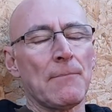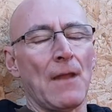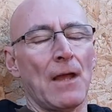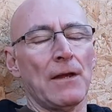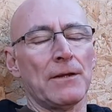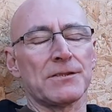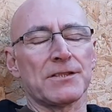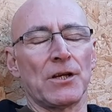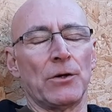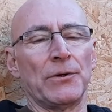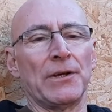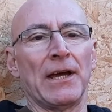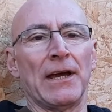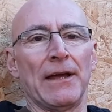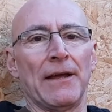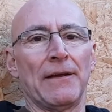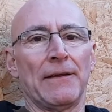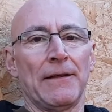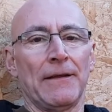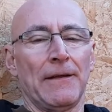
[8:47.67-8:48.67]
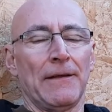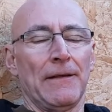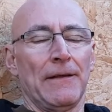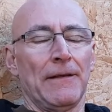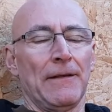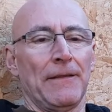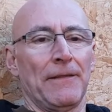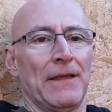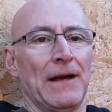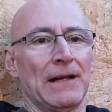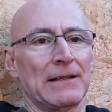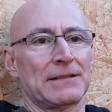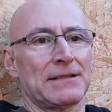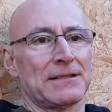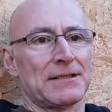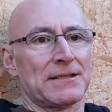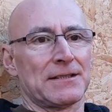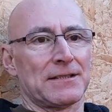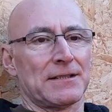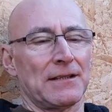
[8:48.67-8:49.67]
So yeah,
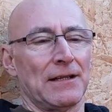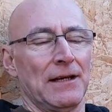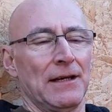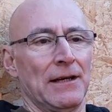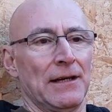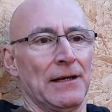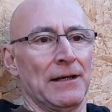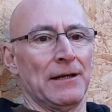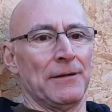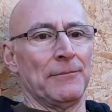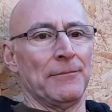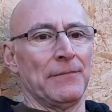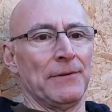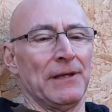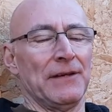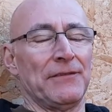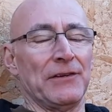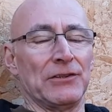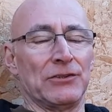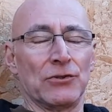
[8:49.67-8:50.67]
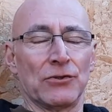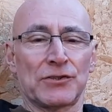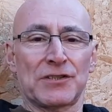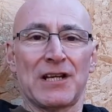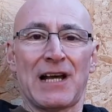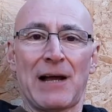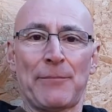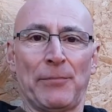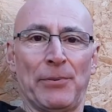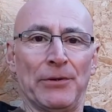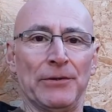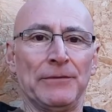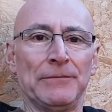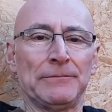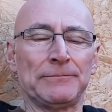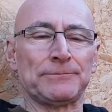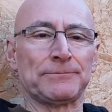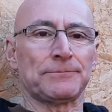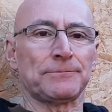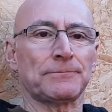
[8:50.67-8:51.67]
that's if it does happen,
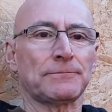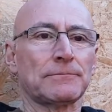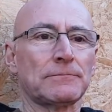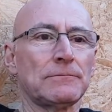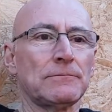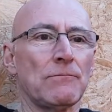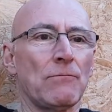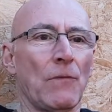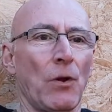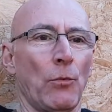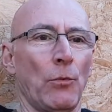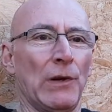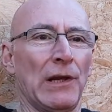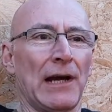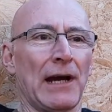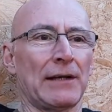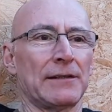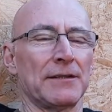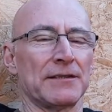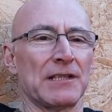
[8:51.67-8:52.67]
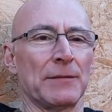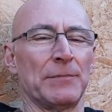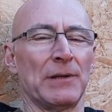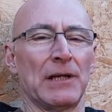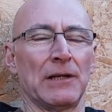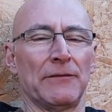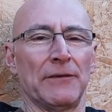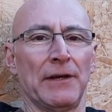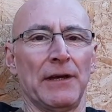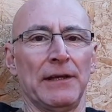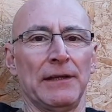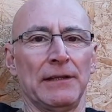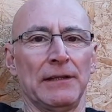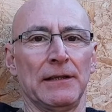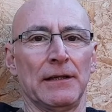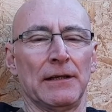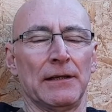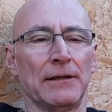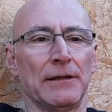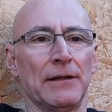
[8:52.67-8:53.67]
will act as a bit of
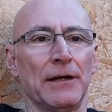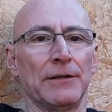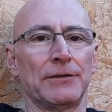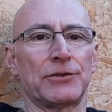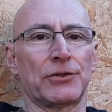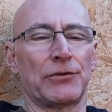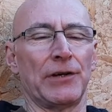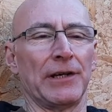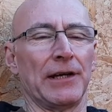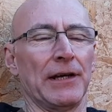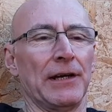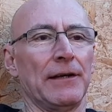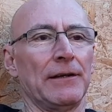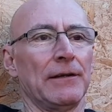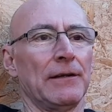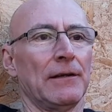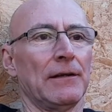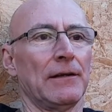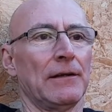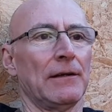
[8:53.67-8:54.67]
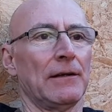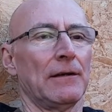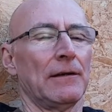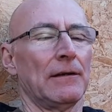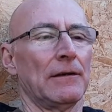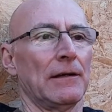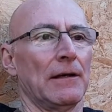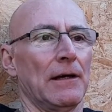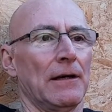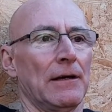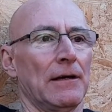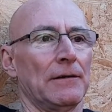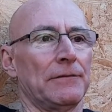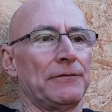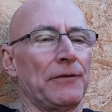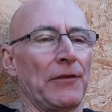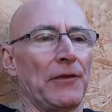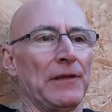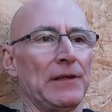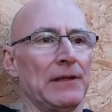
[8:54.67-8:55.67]
a trigger
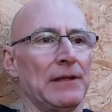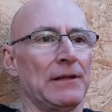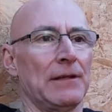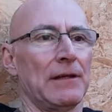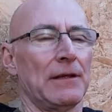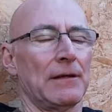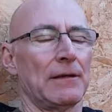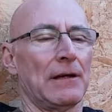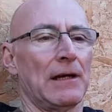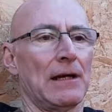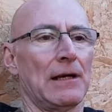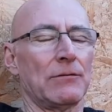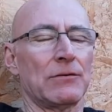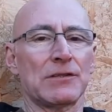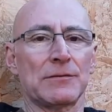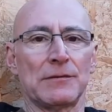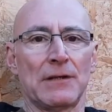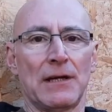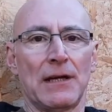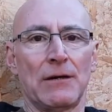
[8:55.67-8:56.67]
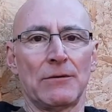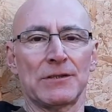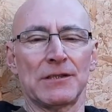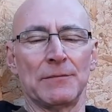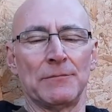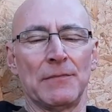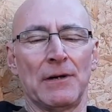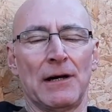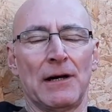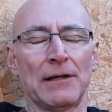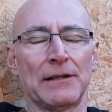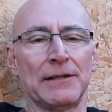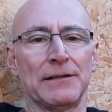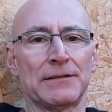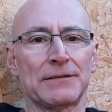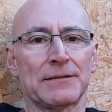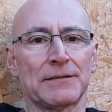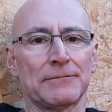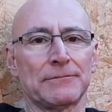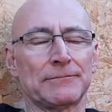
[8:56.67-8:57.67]
for the housing
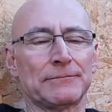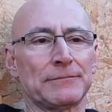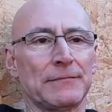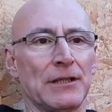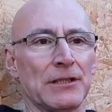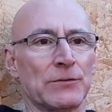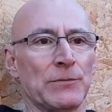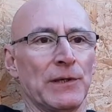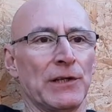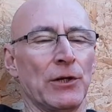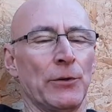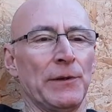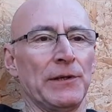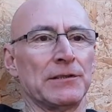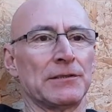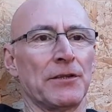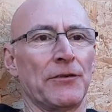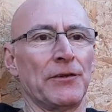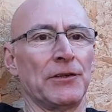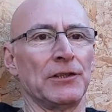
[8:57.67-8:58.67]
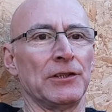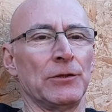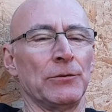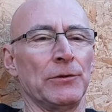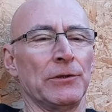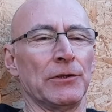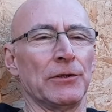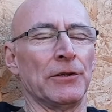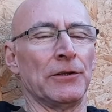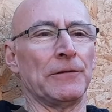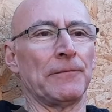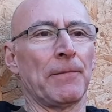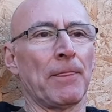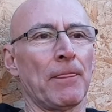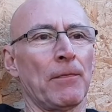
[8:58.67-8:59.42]
market as we go into the new year.